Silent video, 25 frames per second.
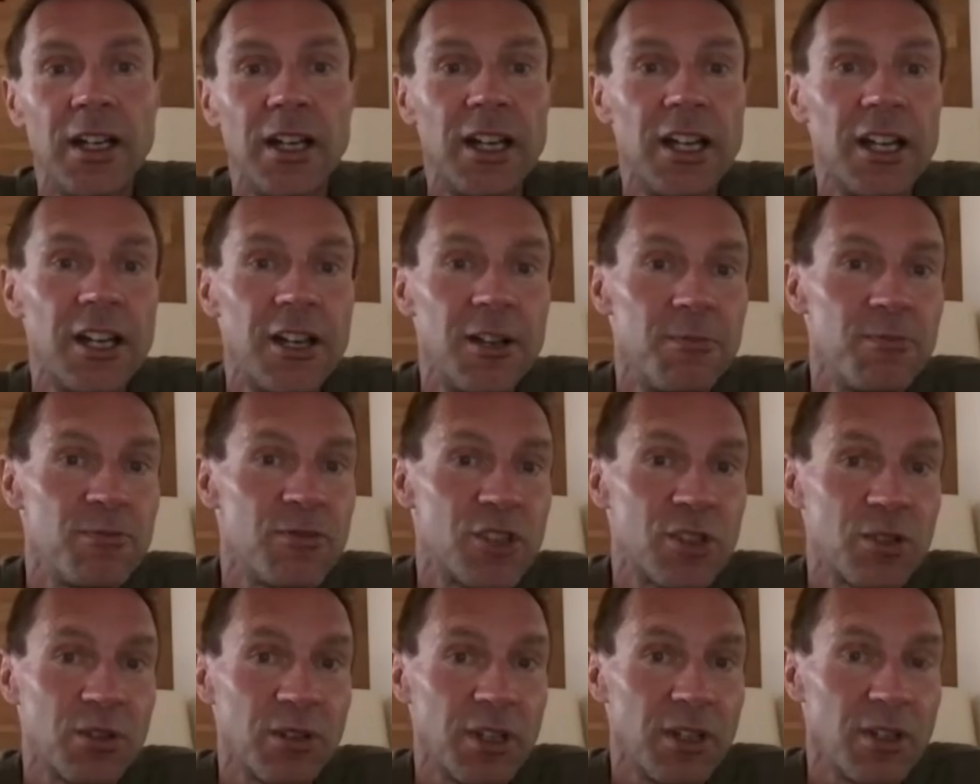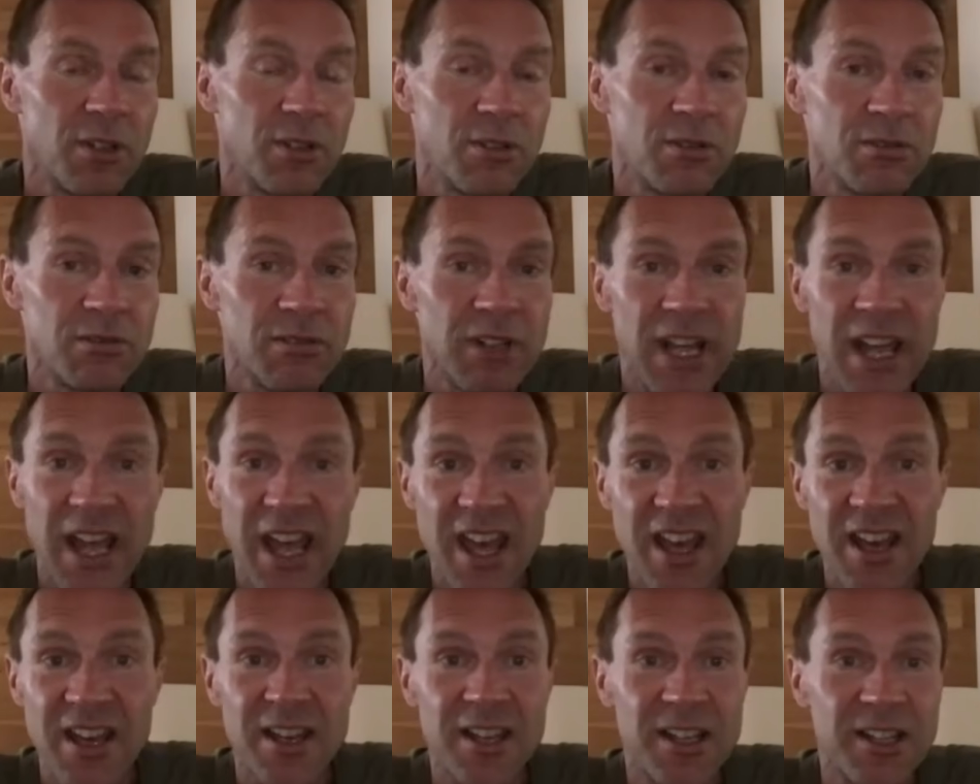So they go,
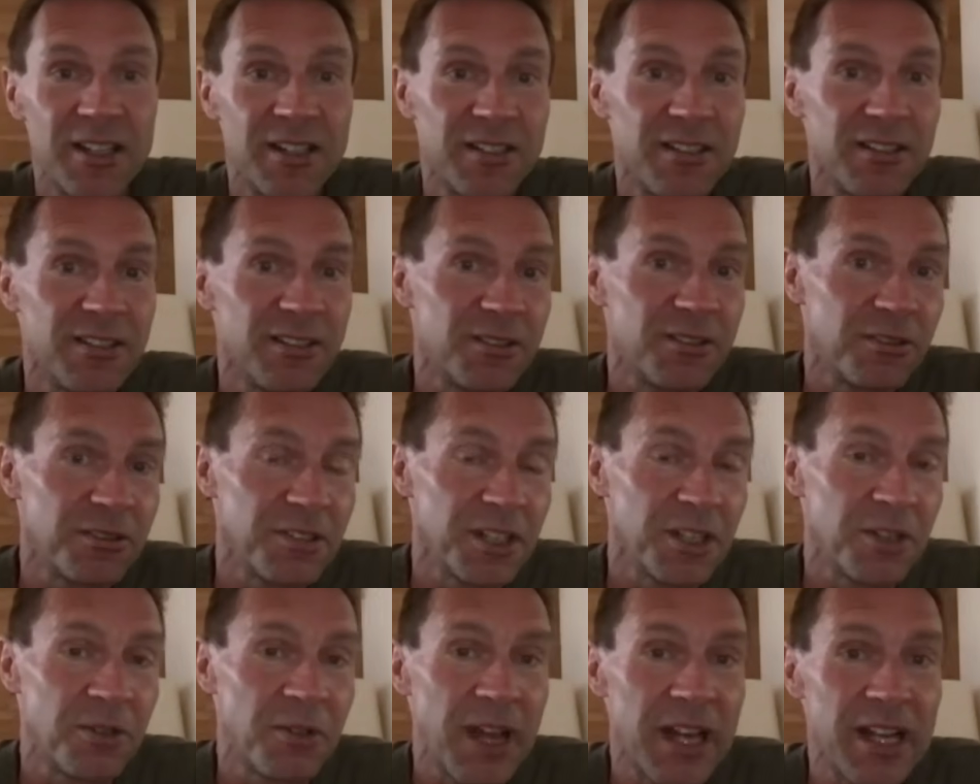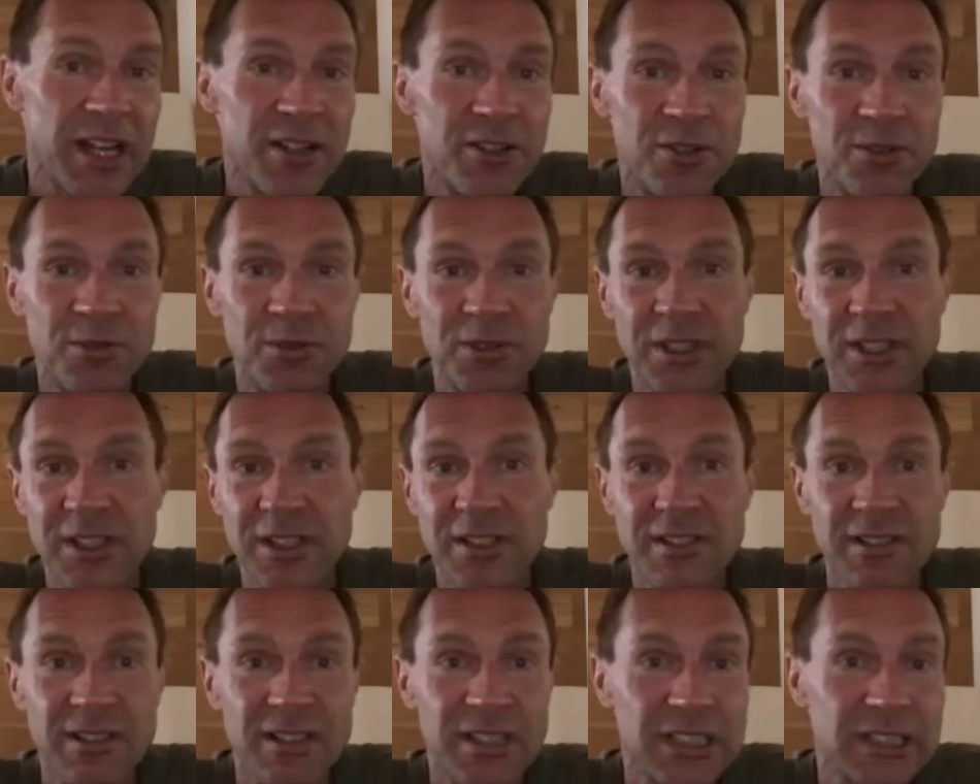and on the Grand
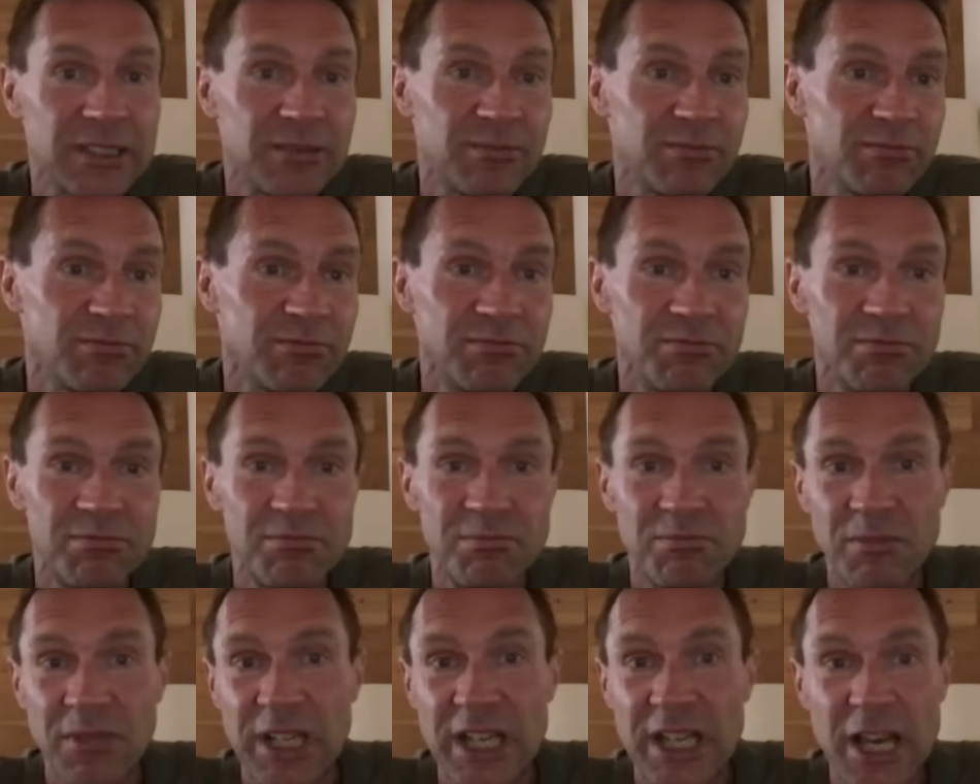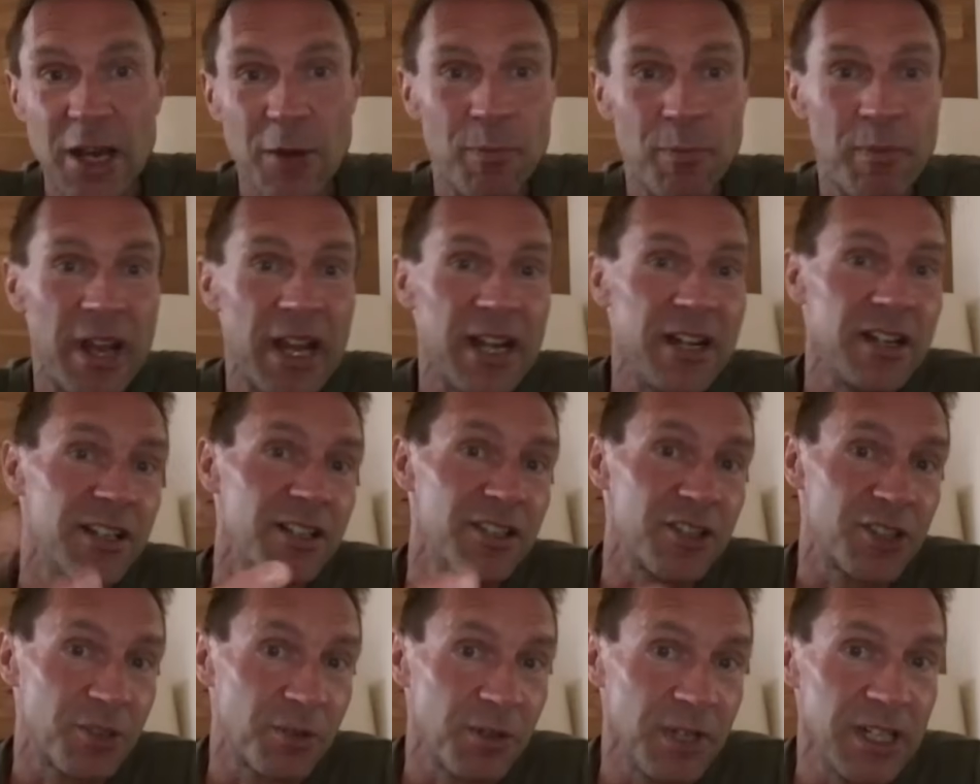Tours, he
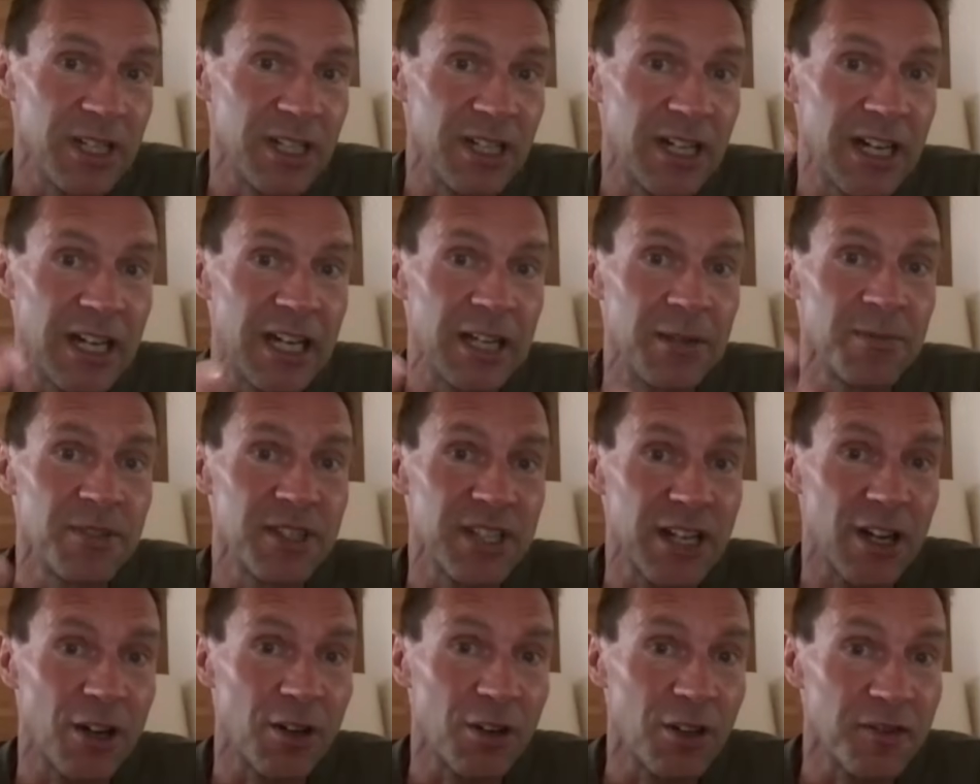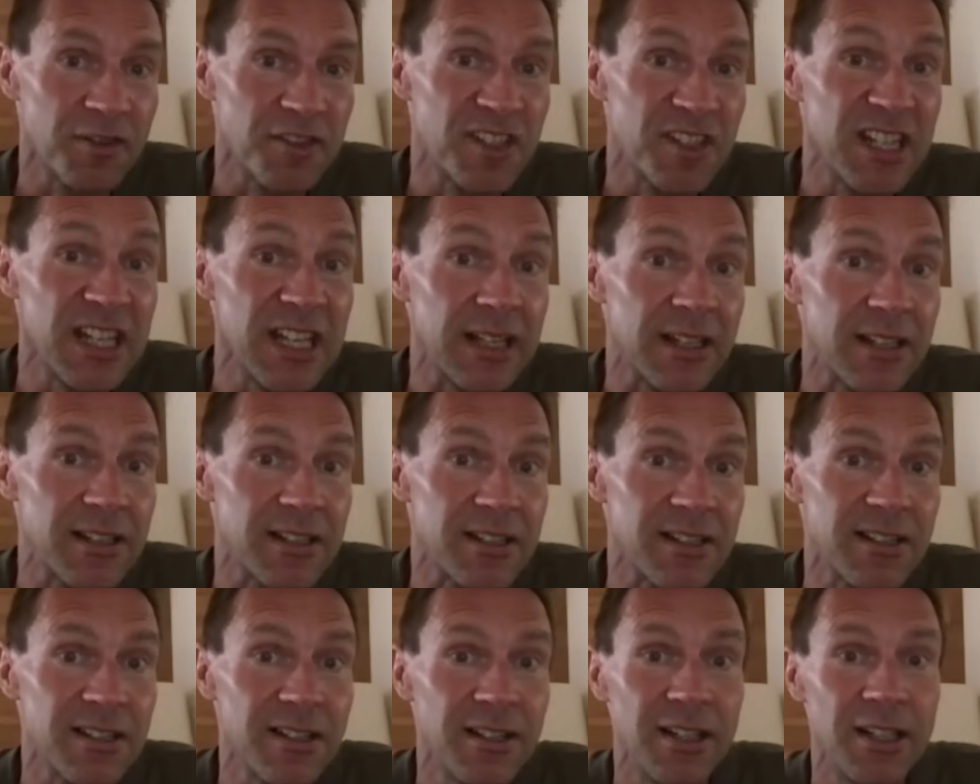abandoned 3 times out of
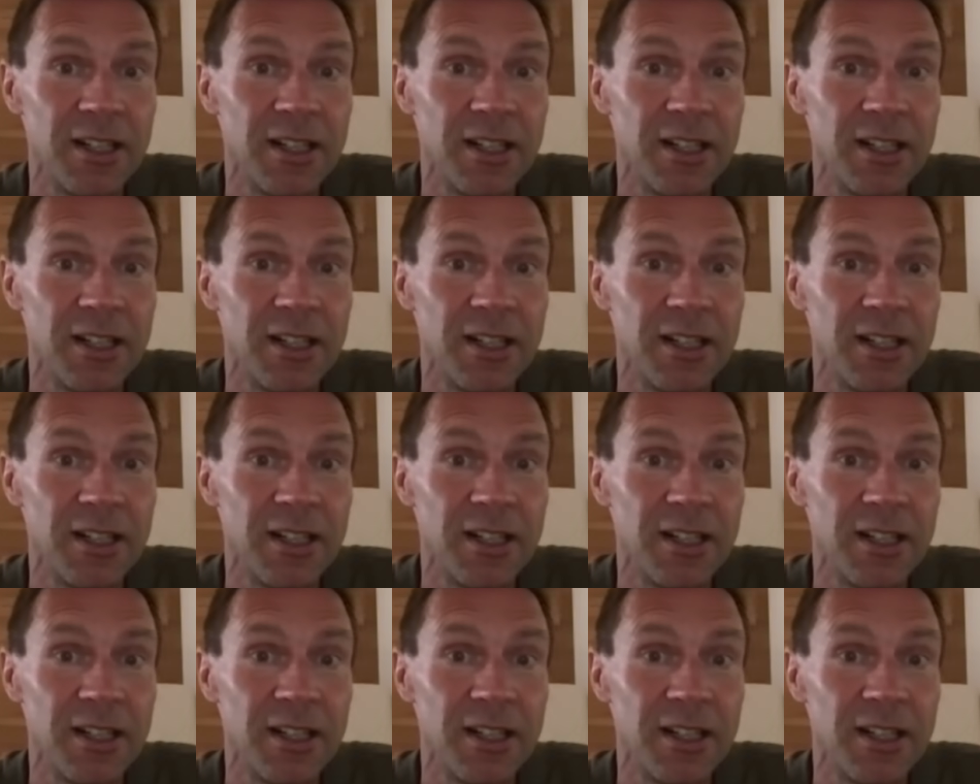6,